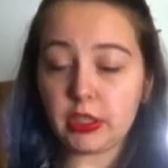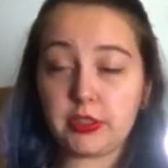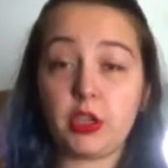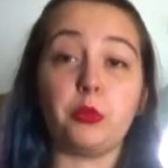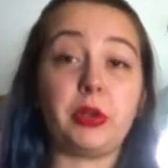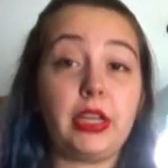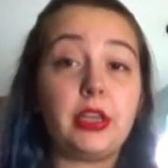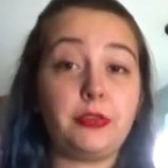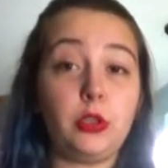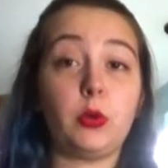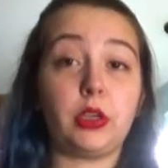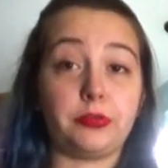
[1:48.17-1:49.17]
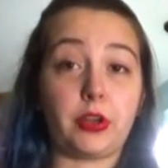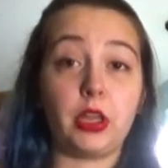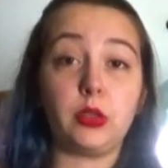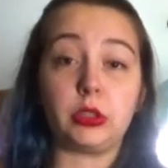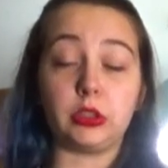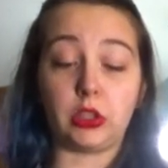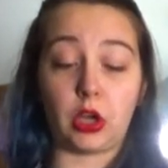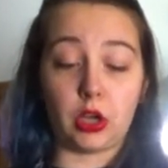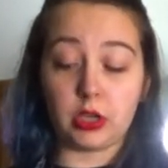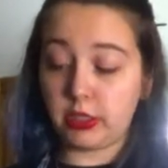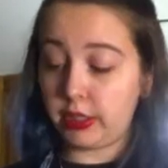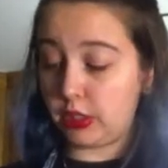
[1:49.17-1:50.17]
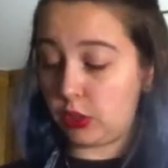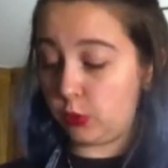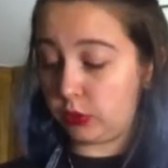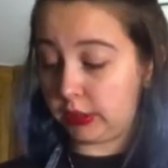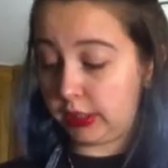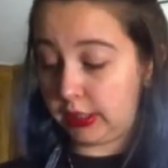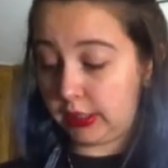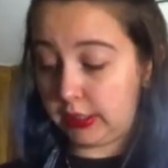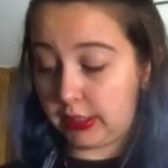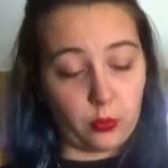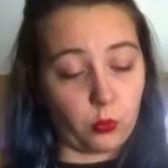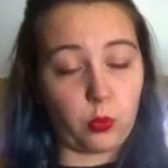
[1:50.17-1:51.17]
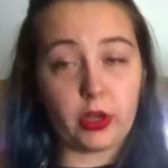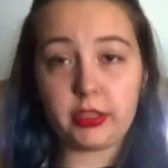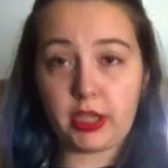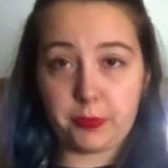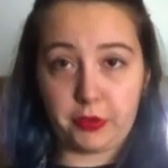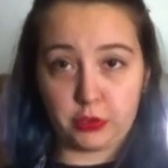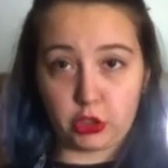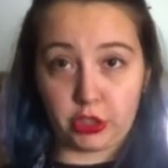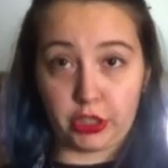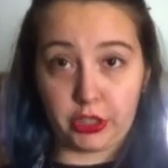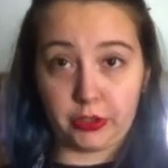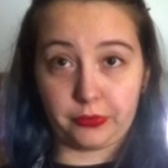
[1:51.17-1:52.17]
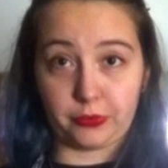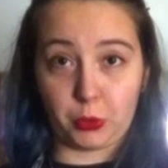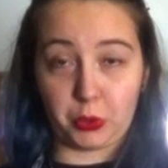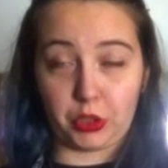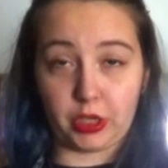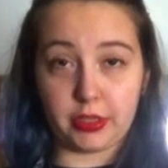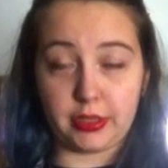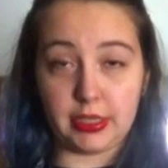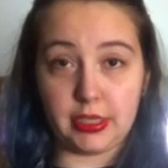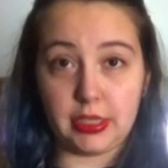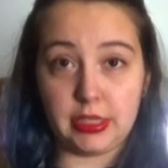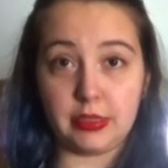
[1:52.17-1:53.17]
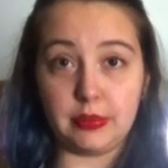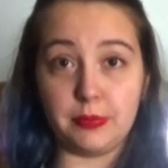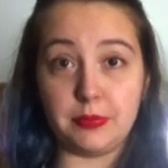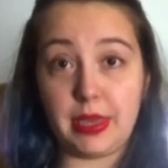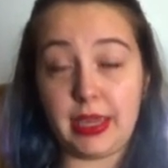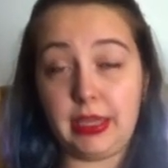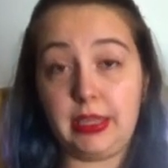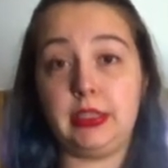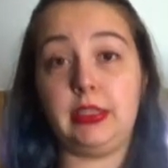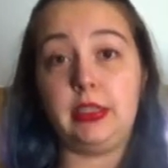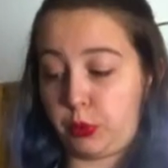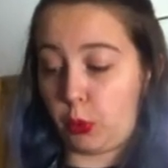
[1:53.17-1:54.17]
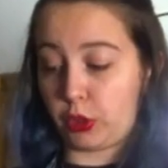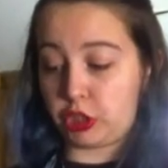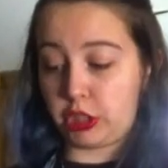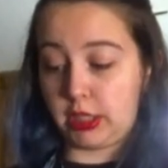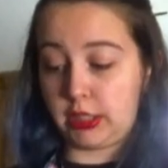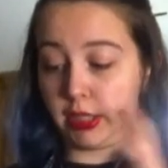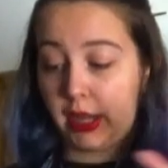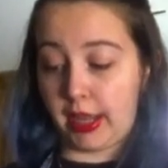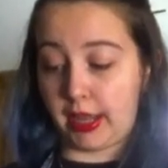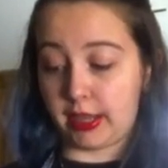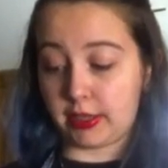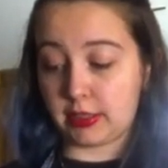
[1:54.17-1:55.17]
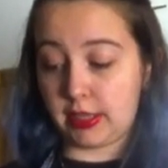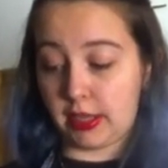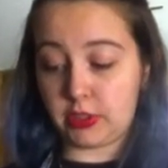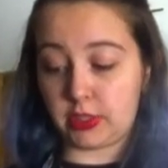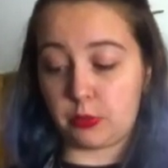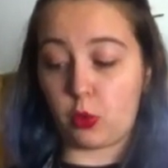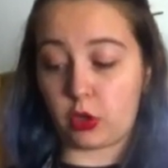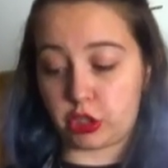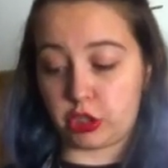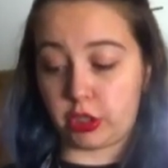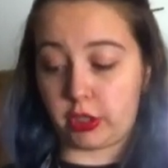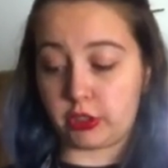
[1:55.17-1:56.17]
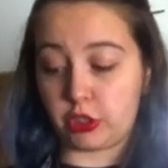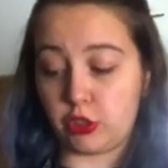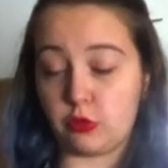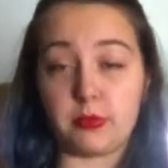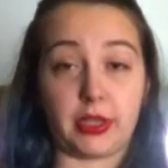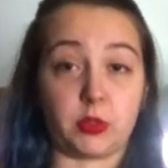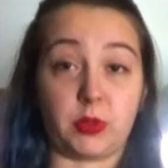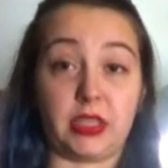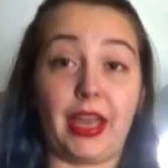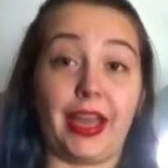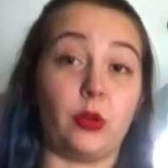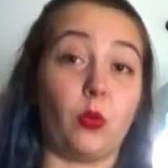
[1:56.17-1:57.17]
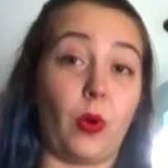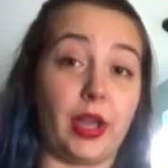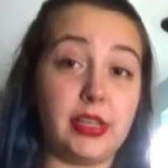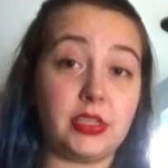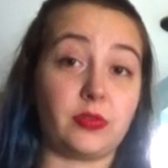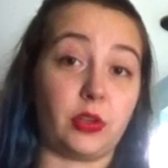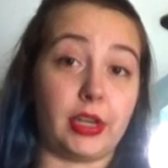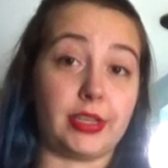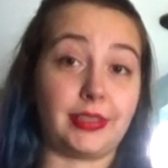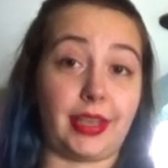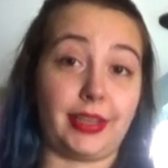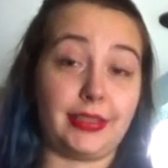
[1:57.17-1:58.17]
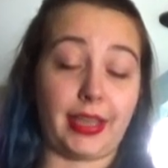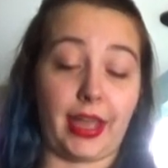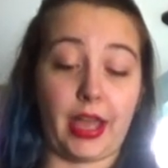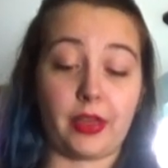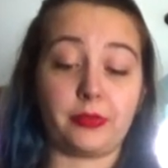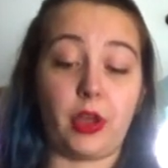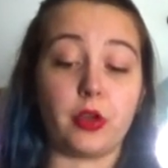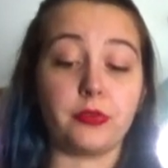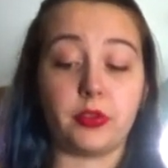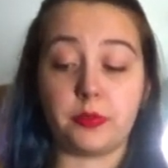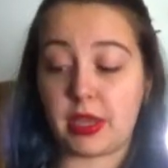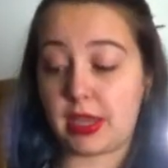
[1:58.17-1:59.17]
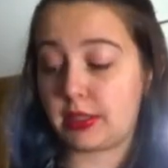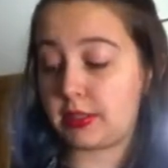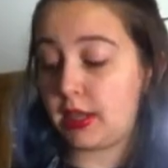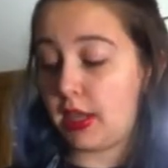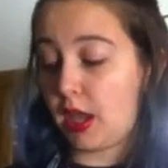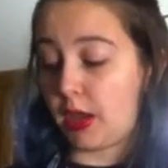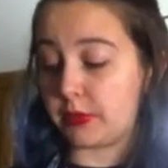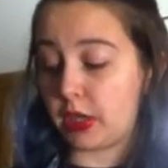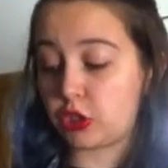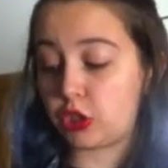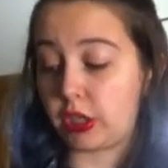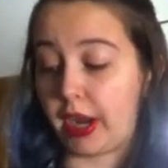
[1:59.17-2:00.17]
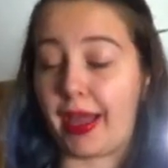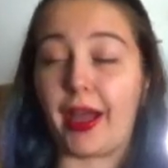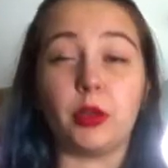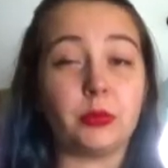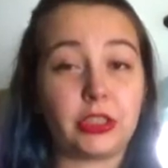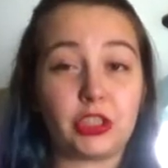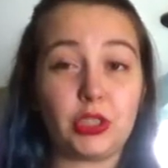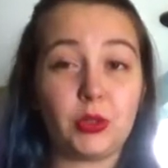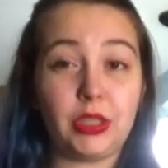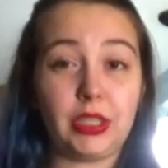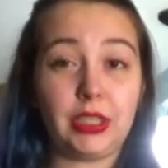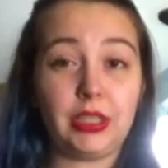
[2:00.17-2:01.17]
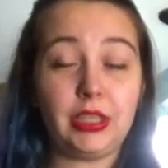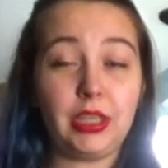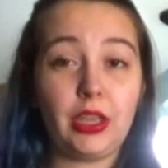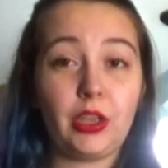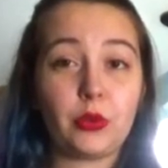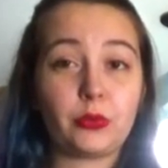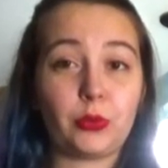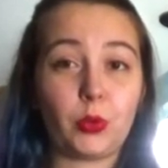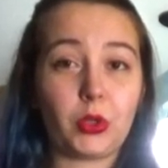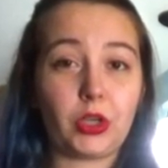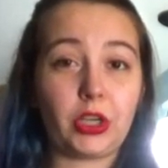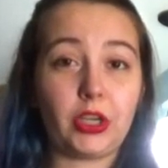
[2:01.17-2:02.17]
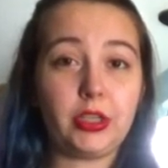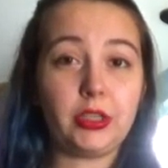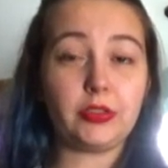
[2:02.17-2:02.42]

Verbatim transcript: So, but if you want to follow along, you will need one cup of sugar for the main portion and some more sugar to mix with the egg whites for a second half of the mix. I'm not sure how much you need, for